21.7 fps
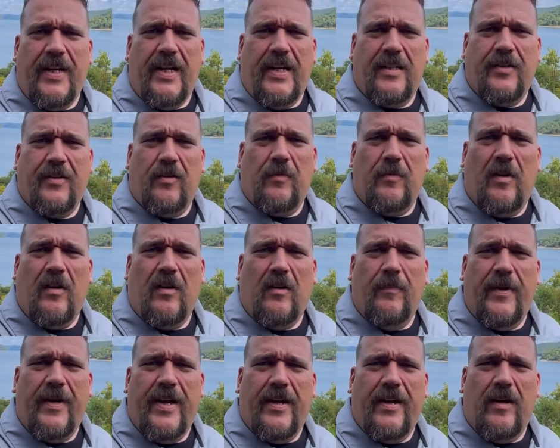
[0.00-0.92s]
Got the old Mongo
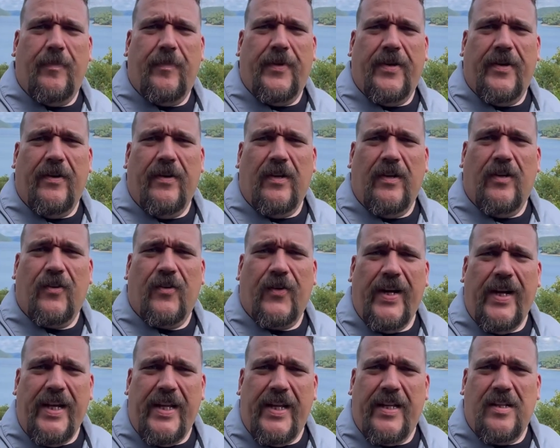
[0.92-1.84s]
Man up here.
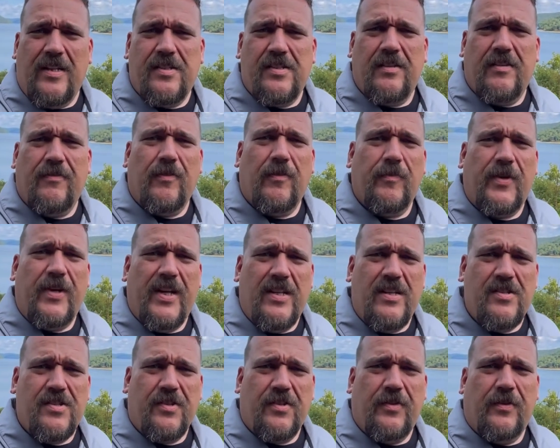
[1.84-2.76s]
Greetings from
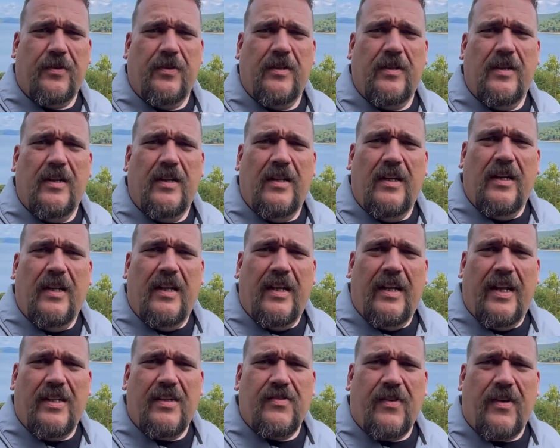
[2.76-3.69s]
Kinzu.
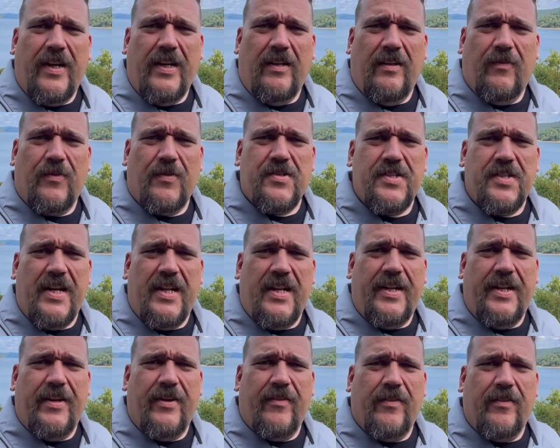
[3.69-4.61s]
That's right. We're
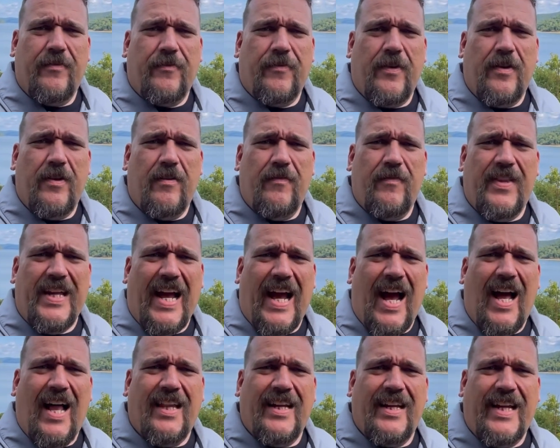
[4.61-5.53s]
standing here in front of the
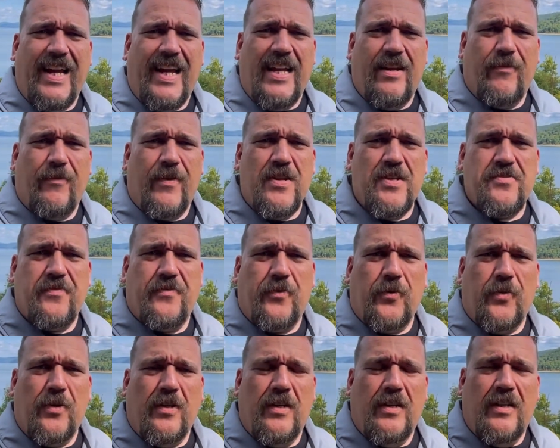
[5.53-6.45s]
Allegheny
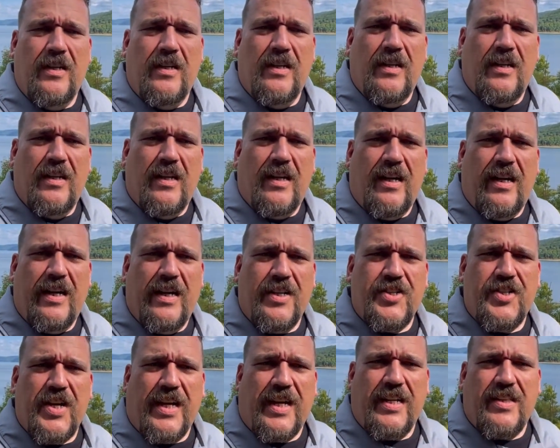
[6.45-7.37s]
Reservoir,
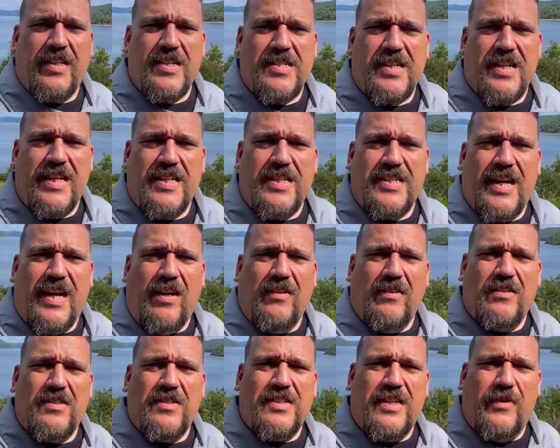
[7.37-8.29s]
checking the sights
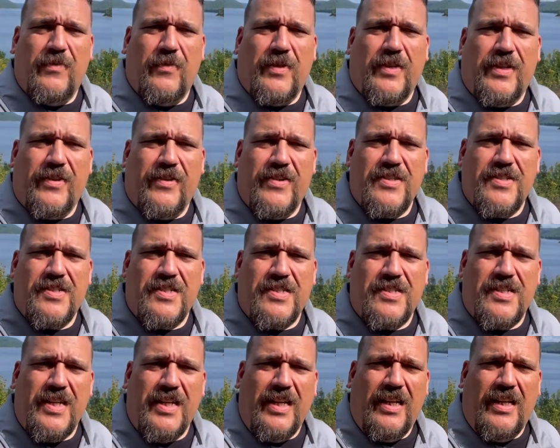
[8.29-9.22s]
out, seeing what there is to
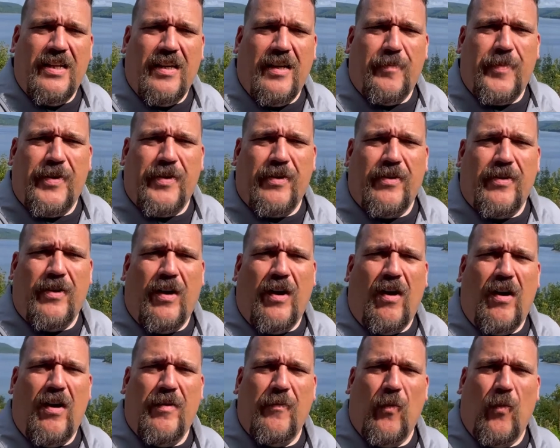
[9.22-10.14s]
see up here
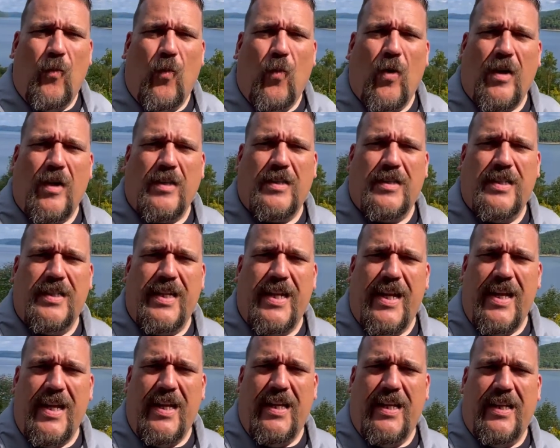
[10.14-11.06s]
on work
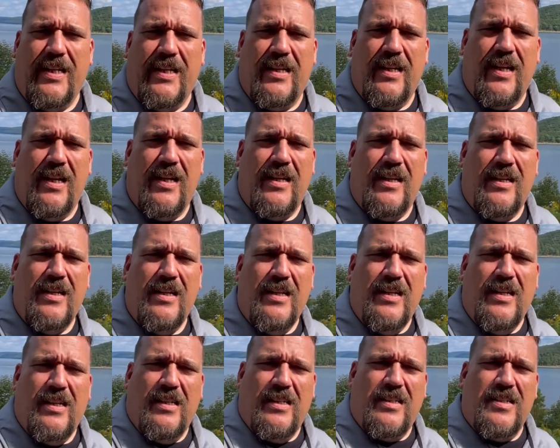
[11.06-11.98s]
today, and
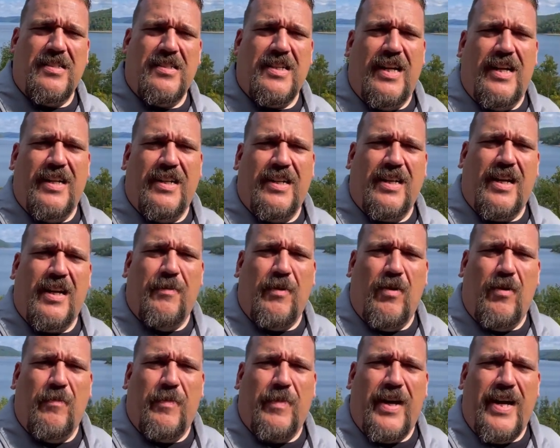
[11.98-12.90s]
decided to come
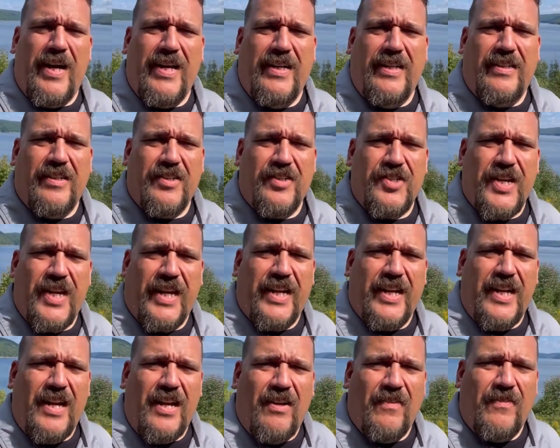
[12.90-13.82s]
on by and check
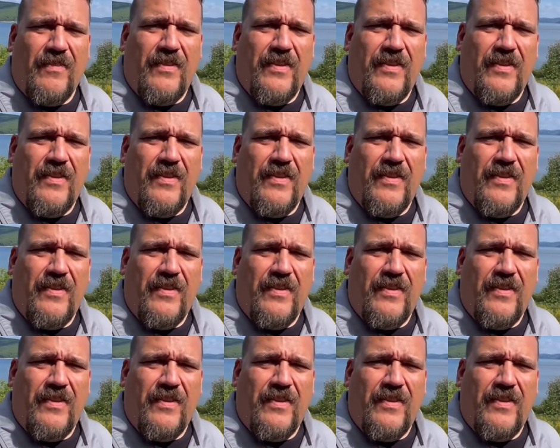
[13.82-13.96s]
it out.